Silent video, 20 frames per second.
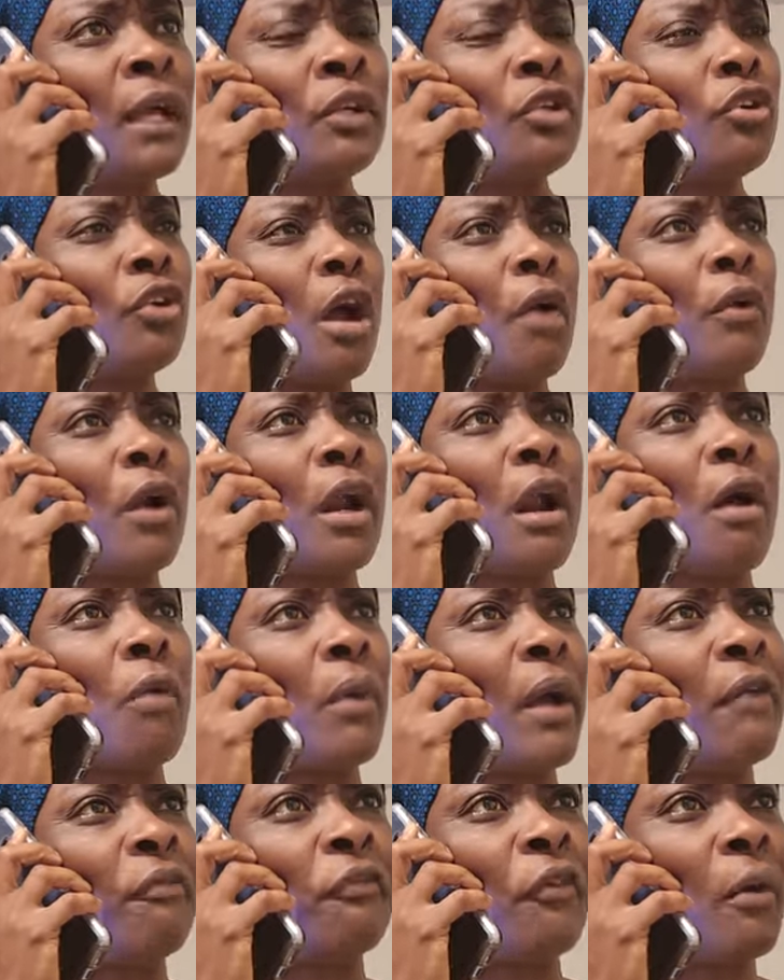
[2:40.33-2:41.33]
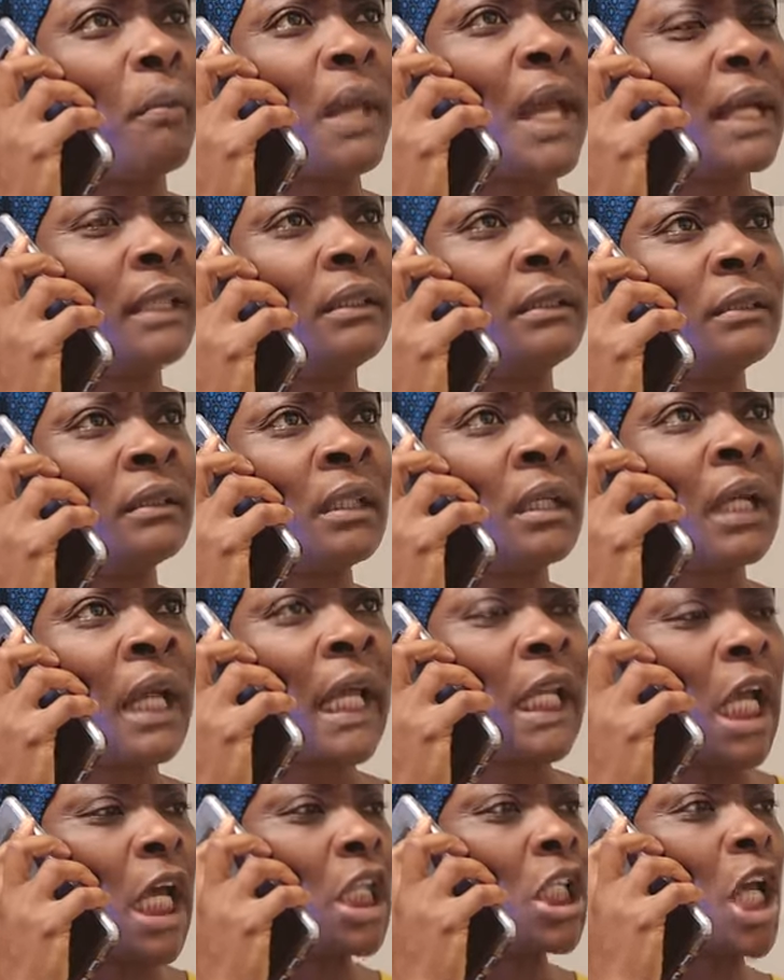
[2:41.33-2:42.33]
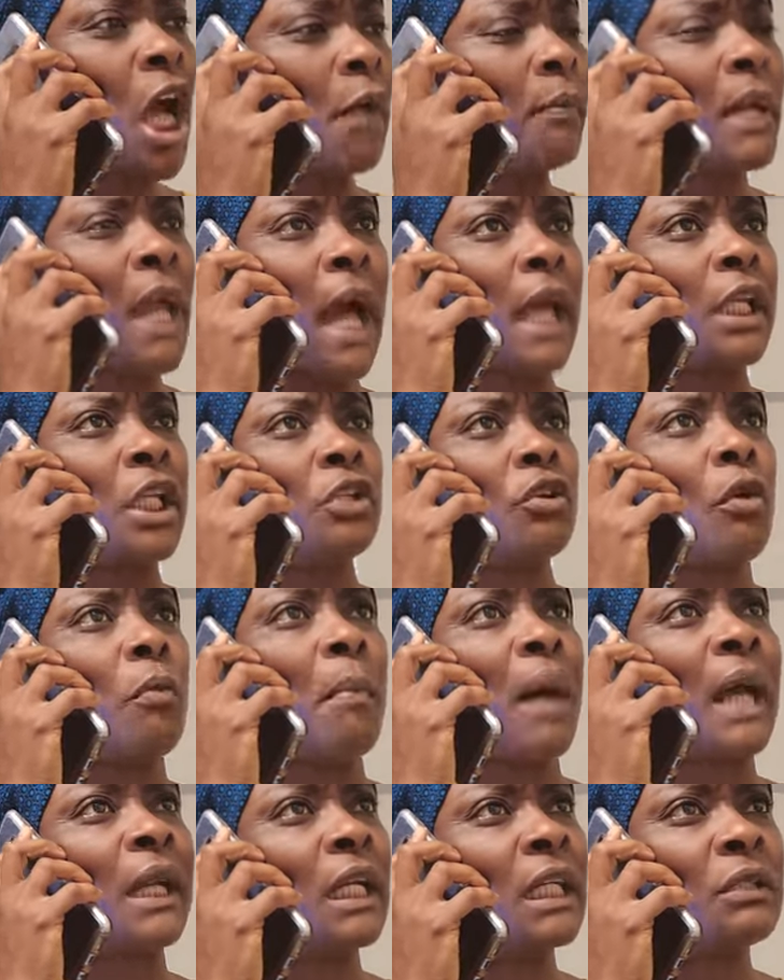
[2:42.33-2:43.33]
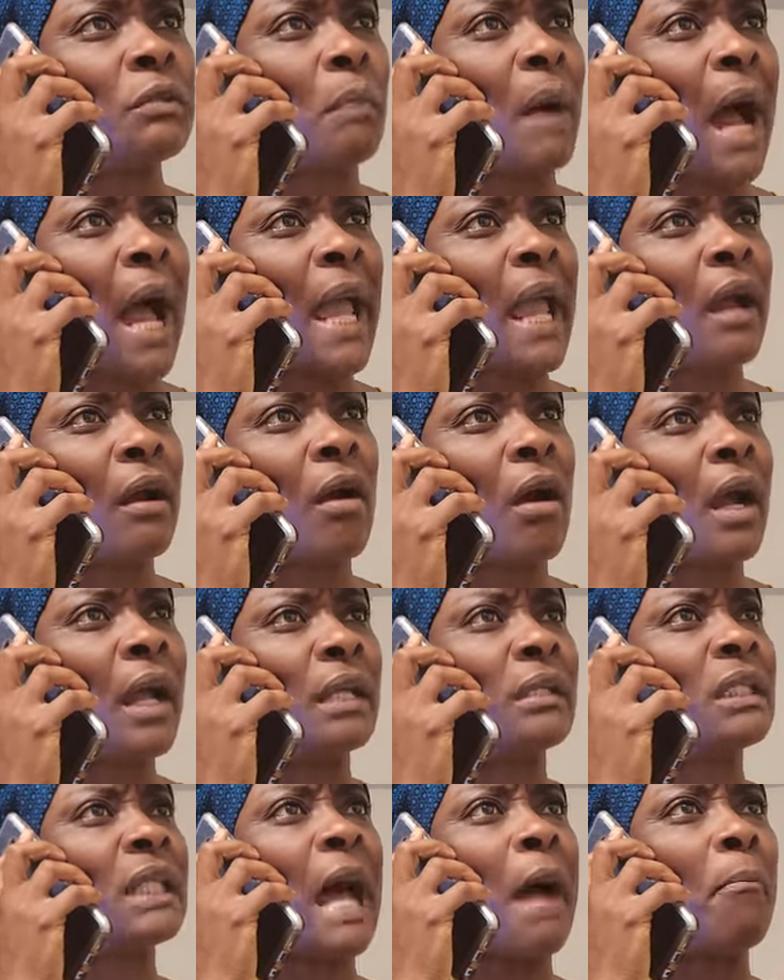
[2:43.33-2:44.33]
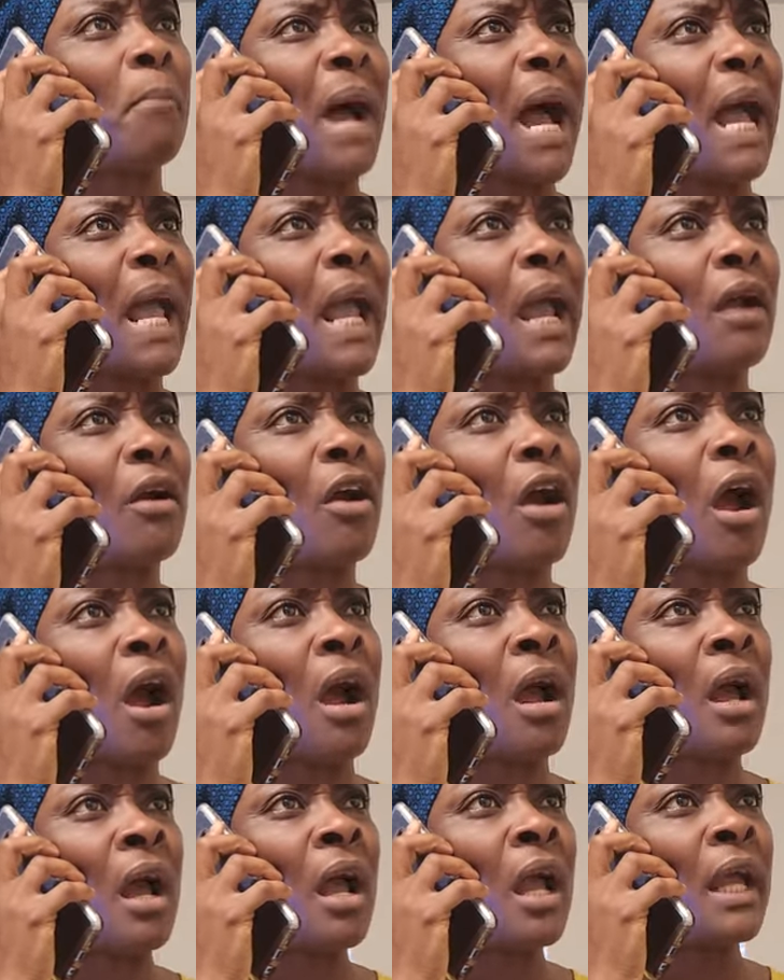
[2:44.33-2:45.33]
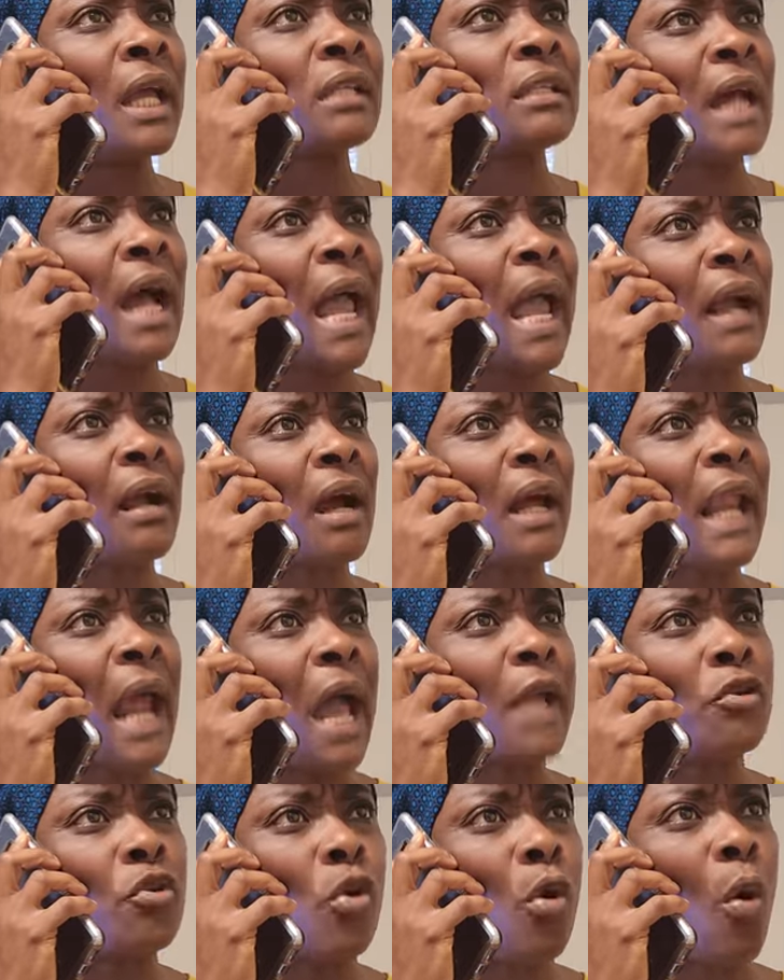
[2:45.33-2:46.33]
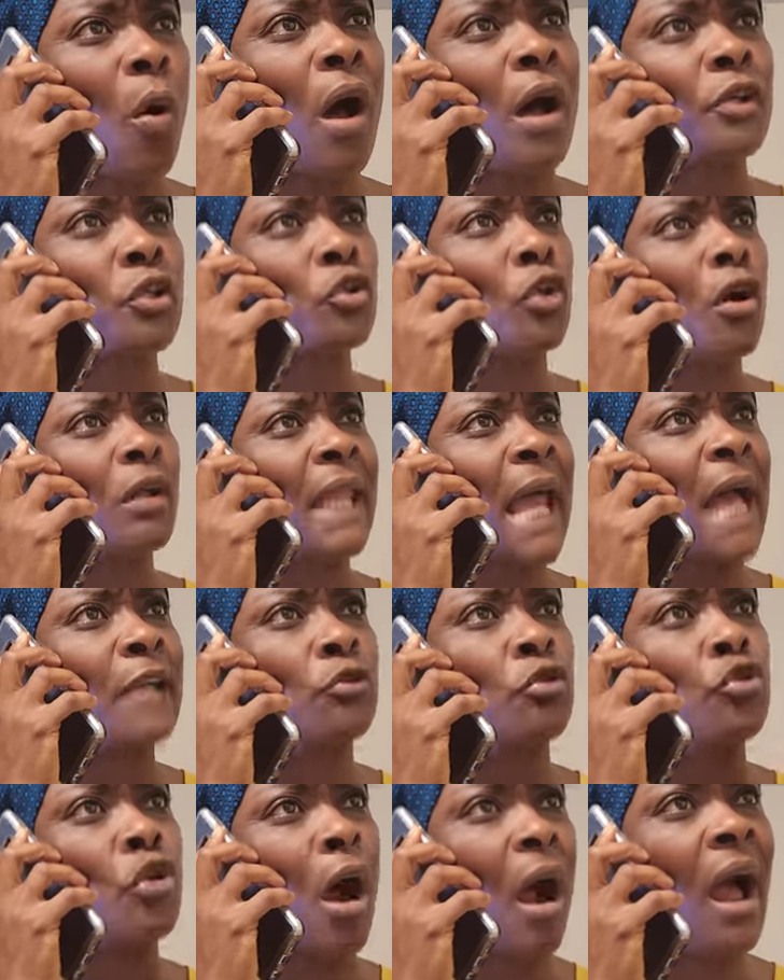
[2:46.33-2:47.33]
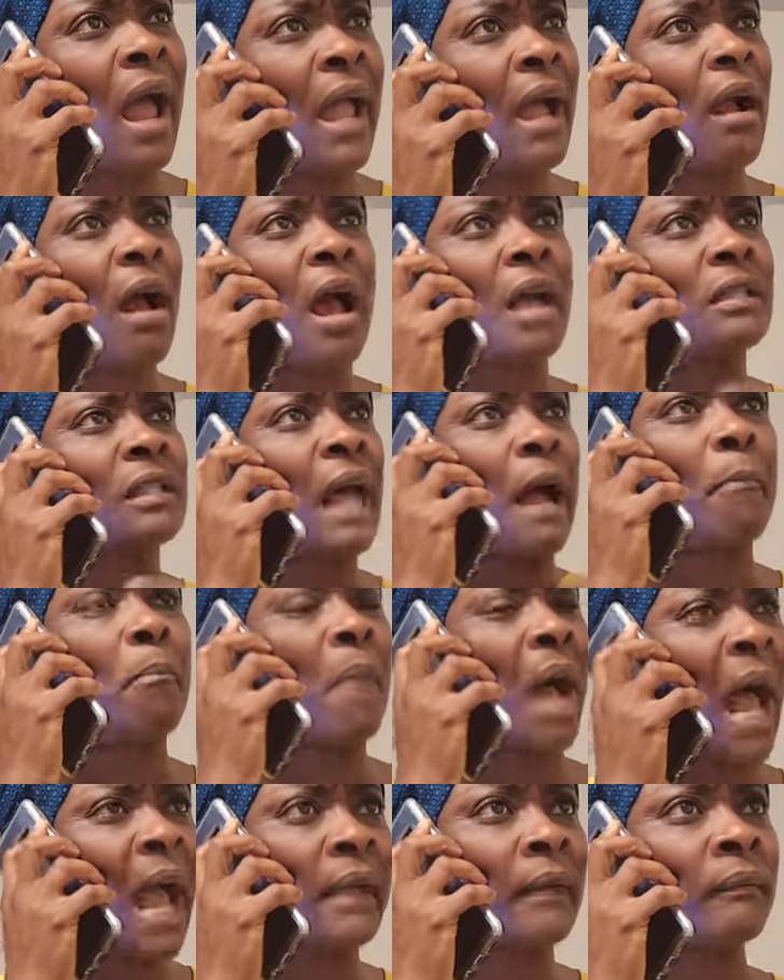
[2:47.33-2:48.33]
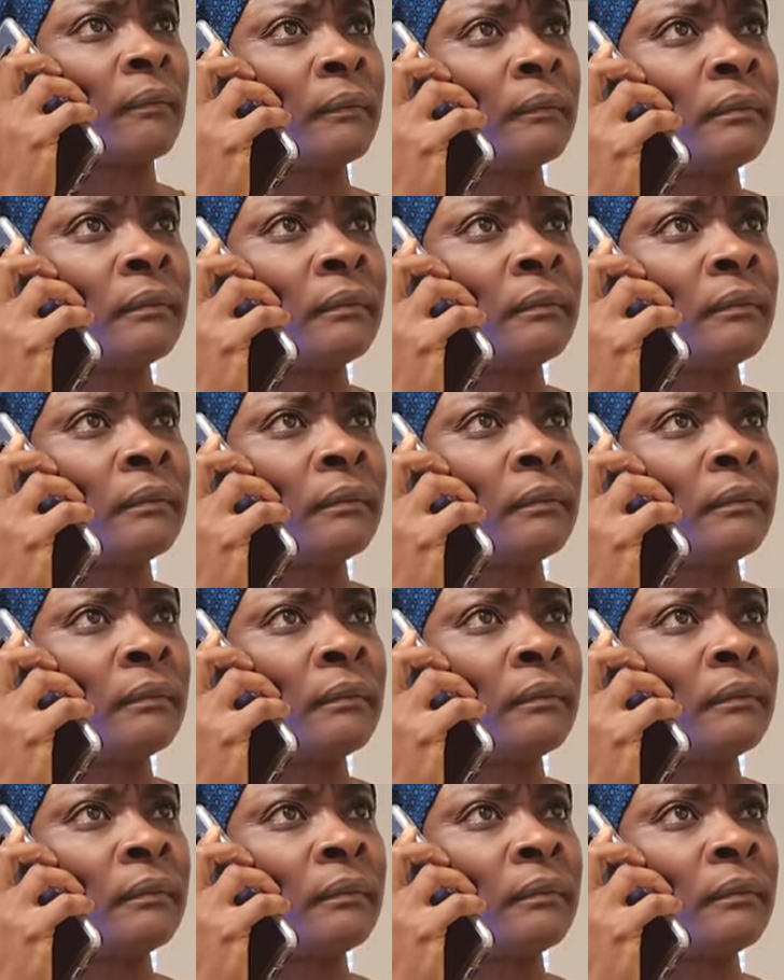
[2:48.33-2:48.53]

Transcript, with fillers: You don't run away from it and then tell me I need to manage my anger. It's not my anger. It's an anger that you caused. So that's your anger. It's not mine.